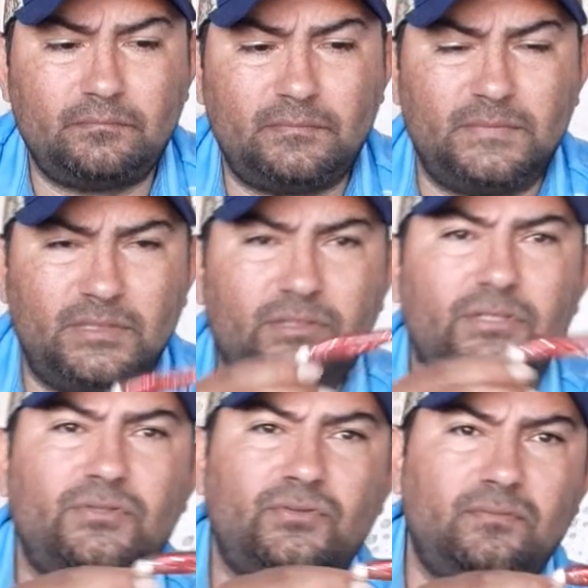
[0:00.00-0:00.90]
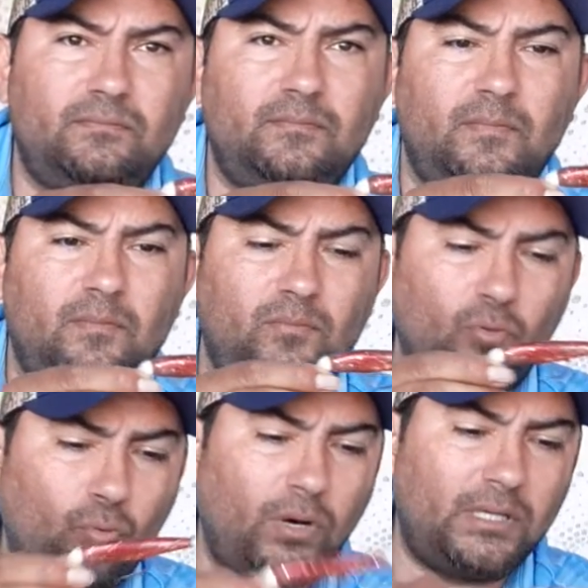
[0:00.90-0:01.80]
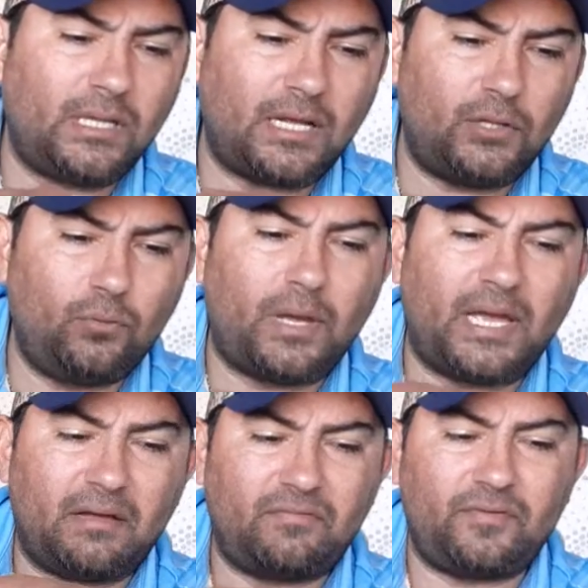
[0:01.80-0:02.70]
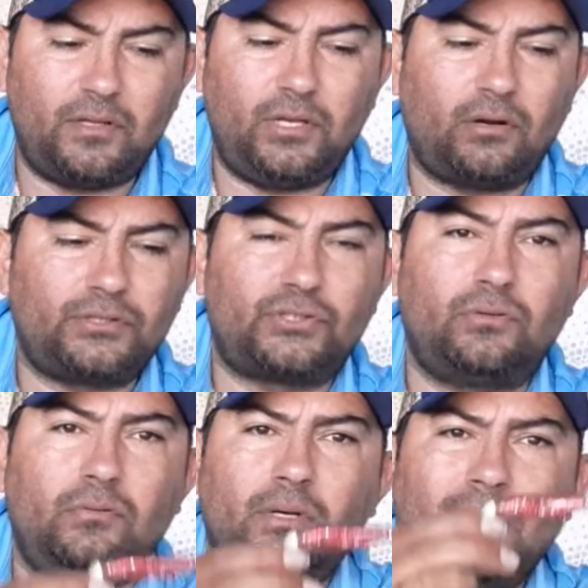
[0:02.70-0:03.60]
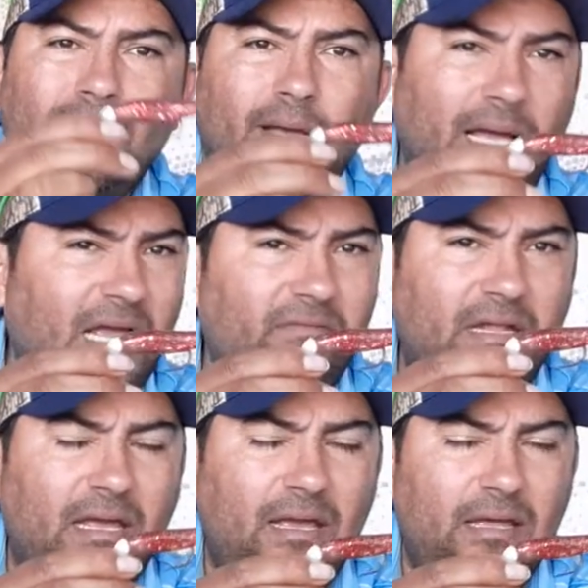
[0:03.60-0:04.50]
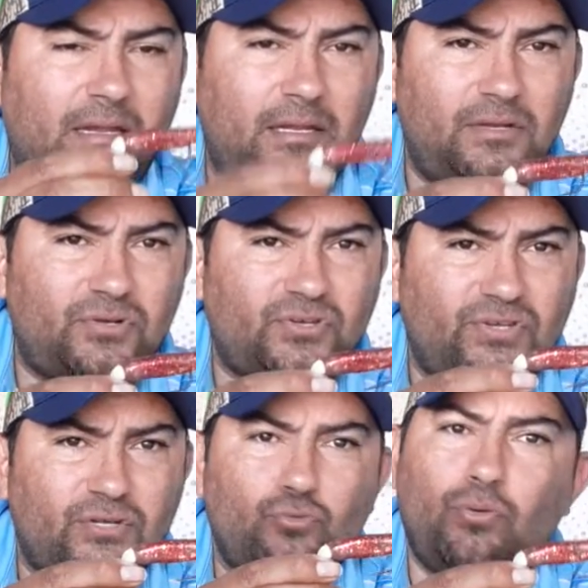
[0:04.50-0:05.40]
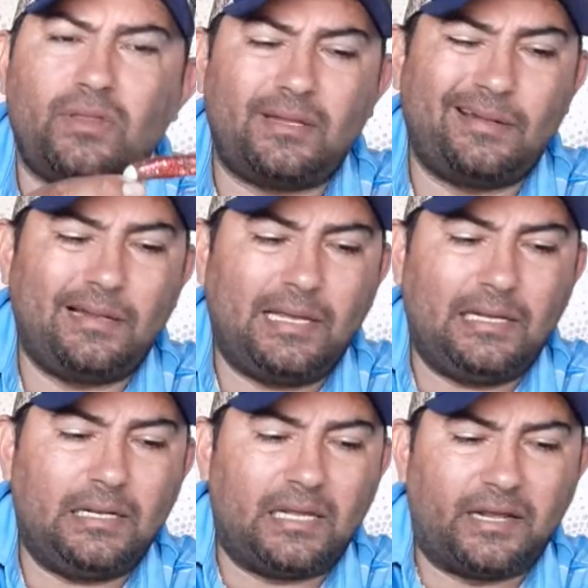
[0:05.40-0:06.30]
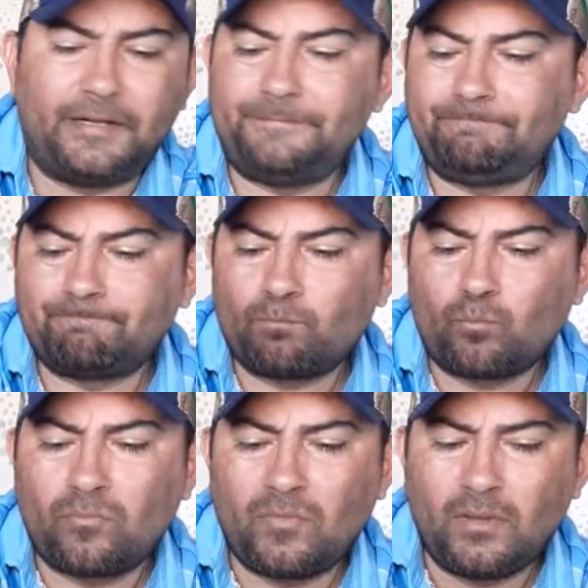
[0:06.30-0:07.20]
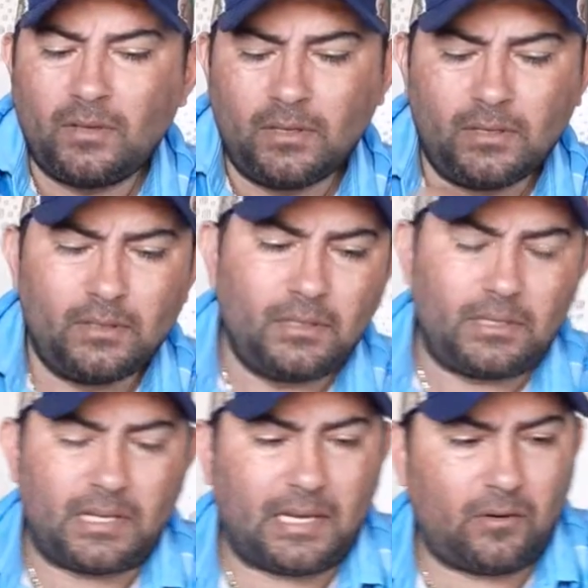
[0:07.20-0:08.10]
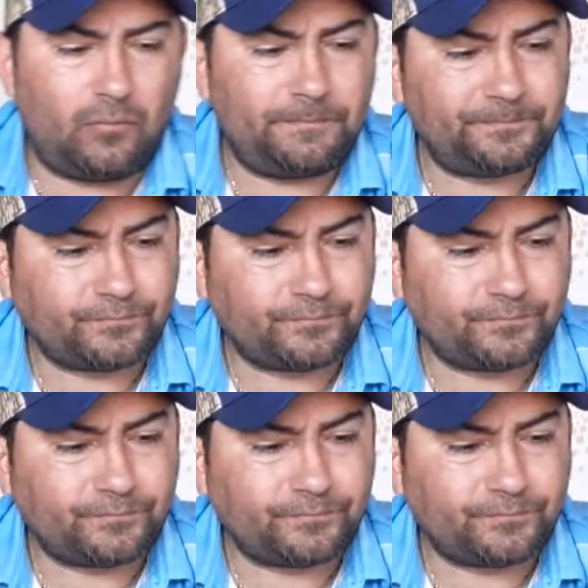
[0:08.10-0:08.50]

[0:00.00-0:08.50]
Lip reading: this is one that I do have in the arsenal. I haven't had any success with it lately. Now,